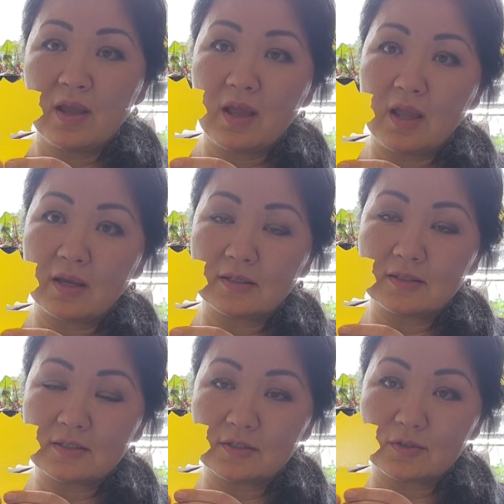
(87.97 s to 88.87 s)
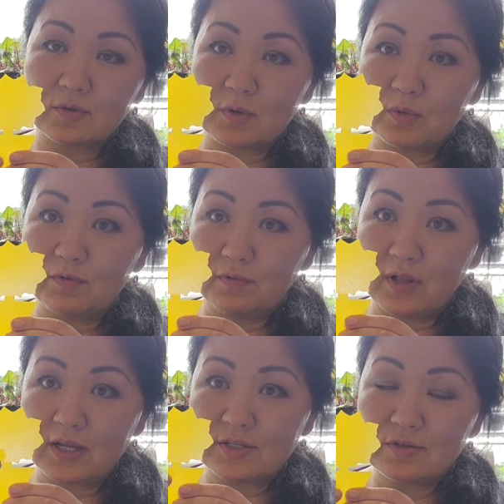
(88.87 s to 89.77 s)
and so they will
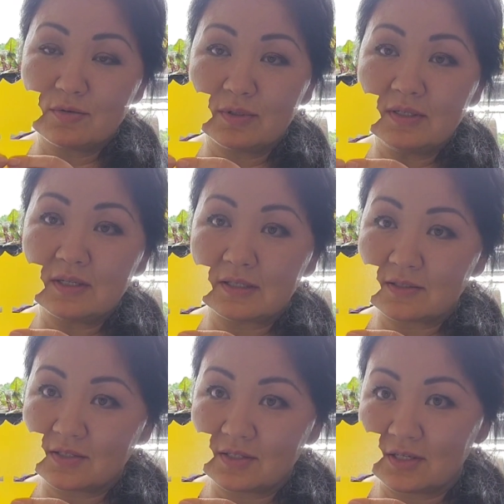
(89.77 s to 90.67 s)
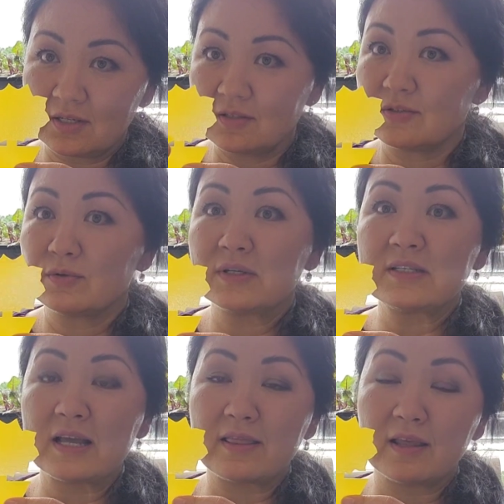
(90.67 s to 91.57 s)
fly to it and stick to it
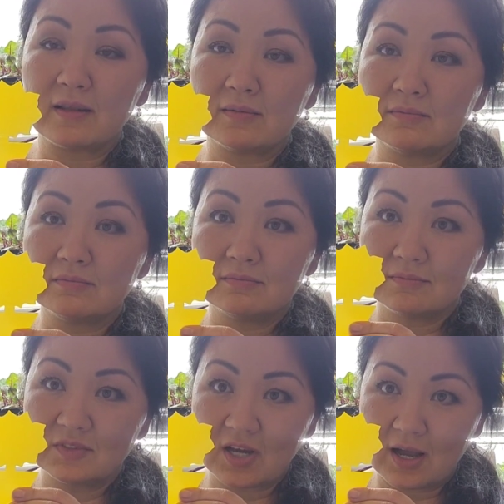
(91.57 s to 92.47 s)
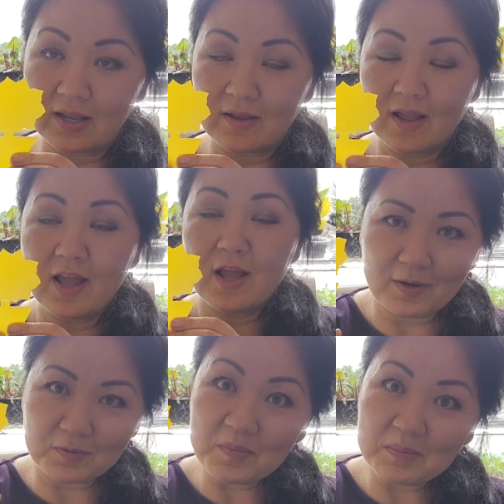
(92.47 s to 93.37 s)
and then die. Now
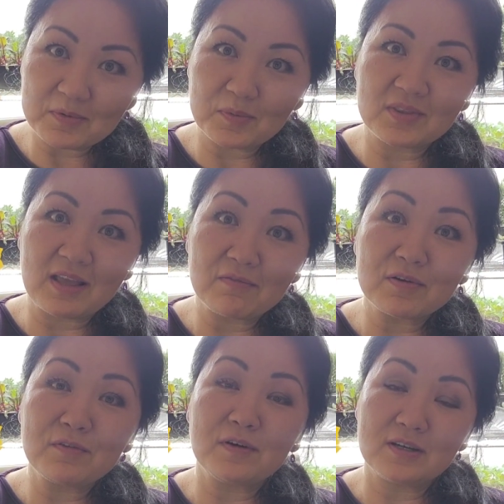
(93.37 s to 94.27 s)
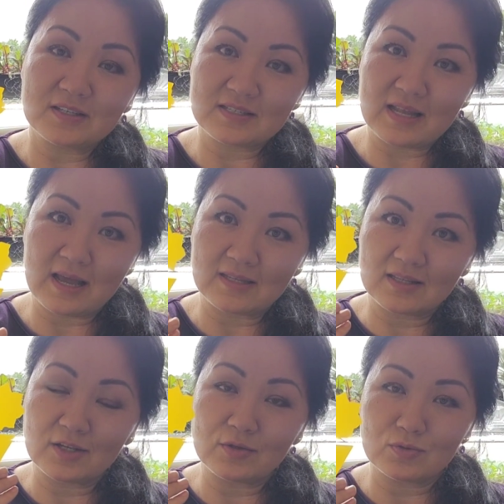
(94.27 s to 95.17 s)
remember, with every fungus gnat
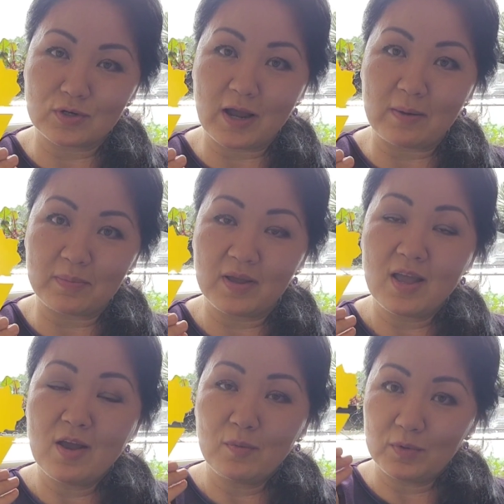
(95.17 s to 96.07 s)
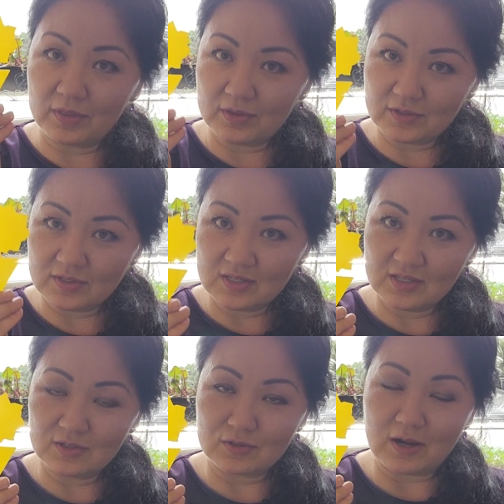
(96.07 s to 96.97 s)
that you trap with the
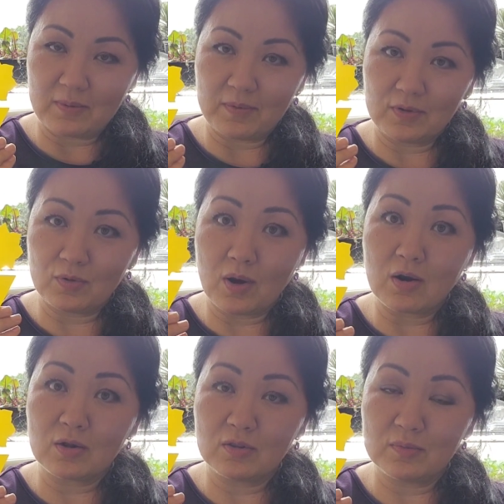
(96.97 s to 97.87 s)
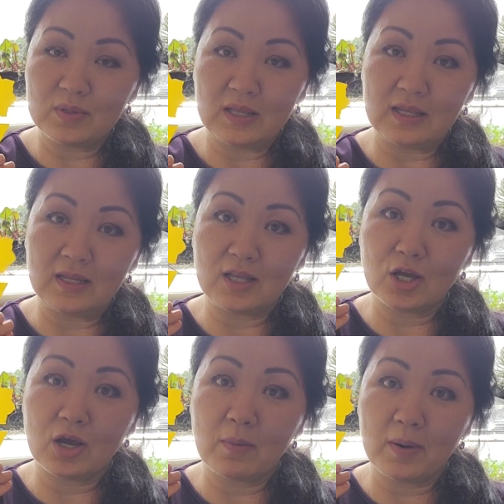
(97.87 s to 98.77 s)
sticky trap, you are eliminating
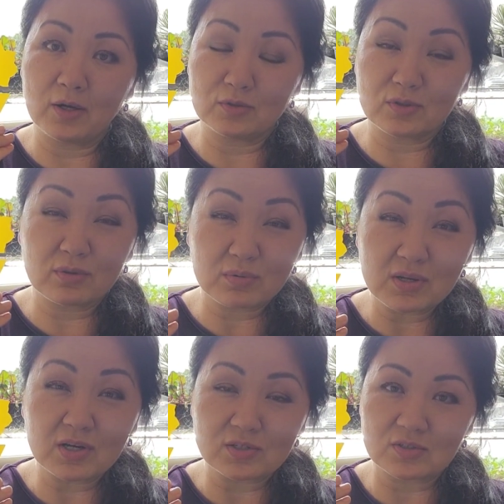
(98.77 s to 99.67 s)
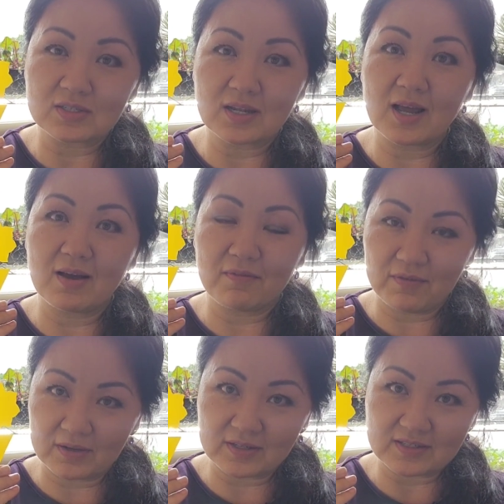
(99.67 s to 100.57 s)
about 300
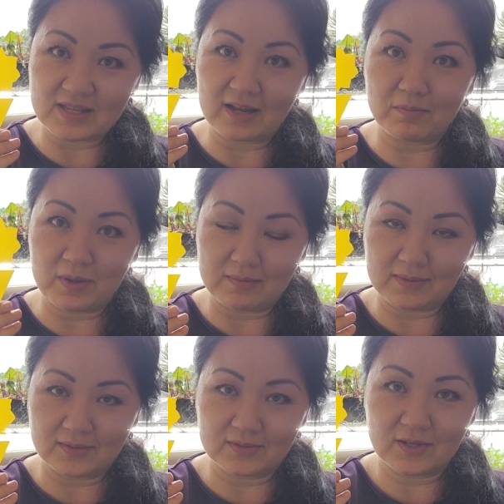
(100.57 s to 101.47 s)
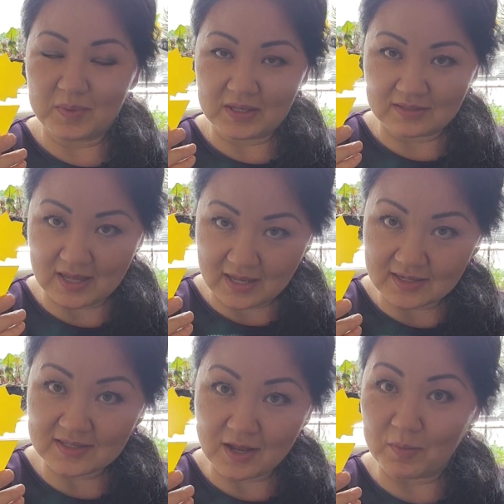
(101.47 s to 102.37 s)
fungus gnat babies, because that
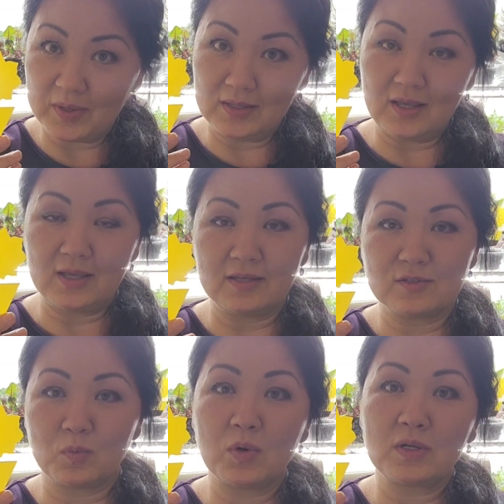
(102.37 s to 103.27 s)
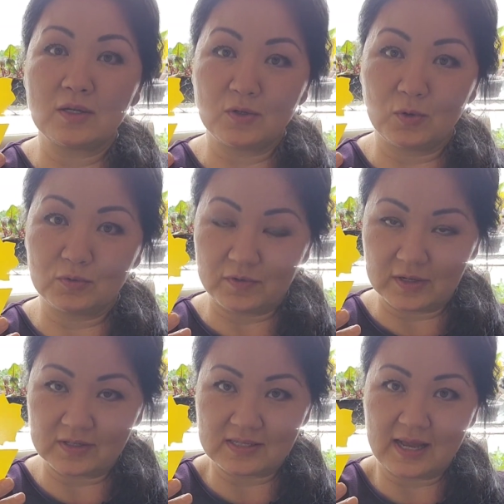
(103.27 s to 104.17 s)
is how many eggs one adult
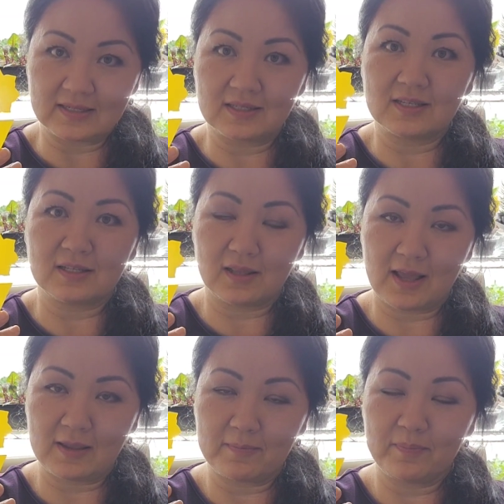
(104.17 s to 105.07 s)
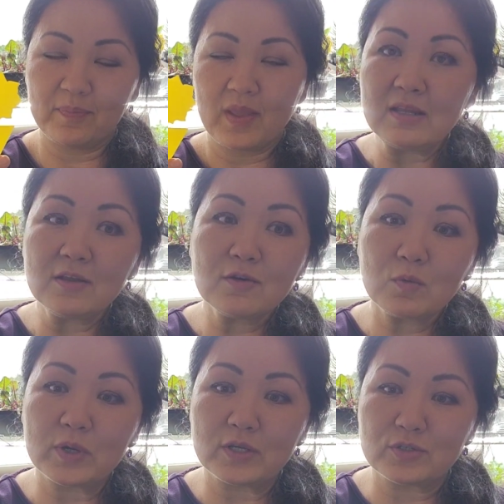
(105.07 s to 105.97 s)
fungus gnat can lay. Another
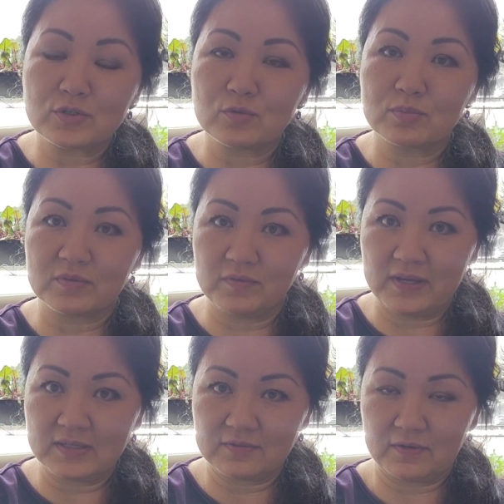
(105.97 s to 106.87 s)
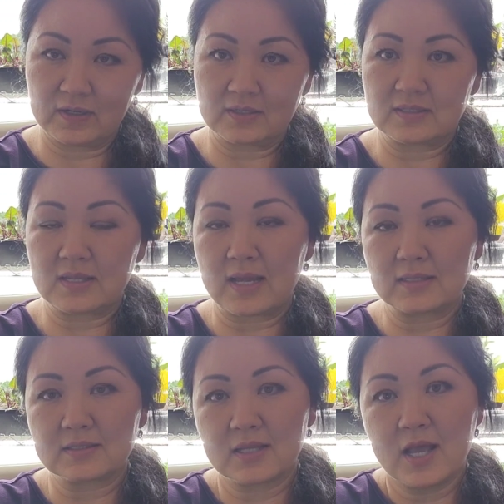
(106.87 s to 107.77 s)
way to prevent fungus
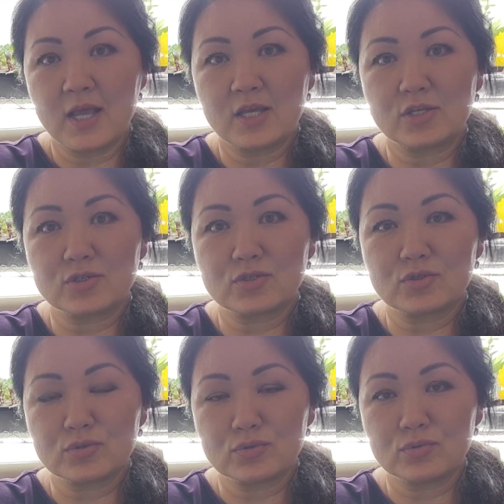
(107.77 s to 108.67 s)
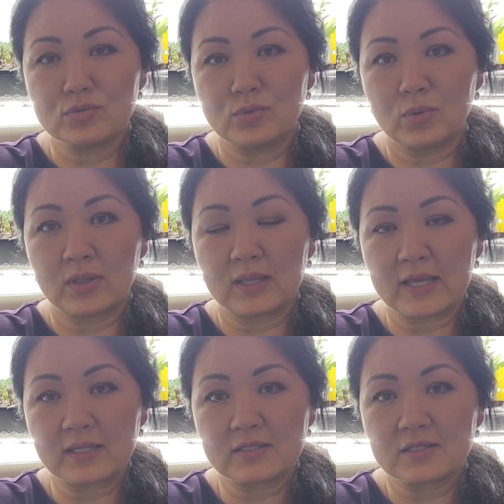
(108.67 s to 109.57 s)
gnats is to
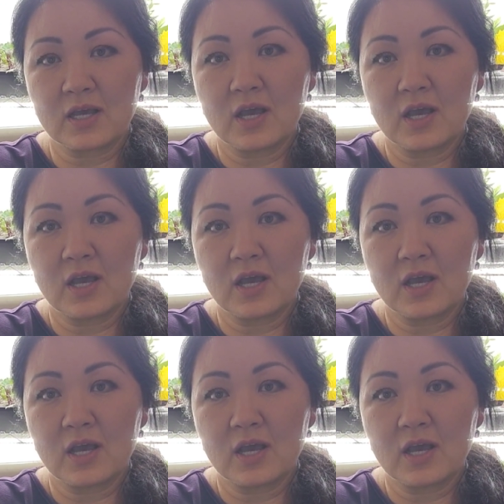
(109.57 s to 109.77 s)
let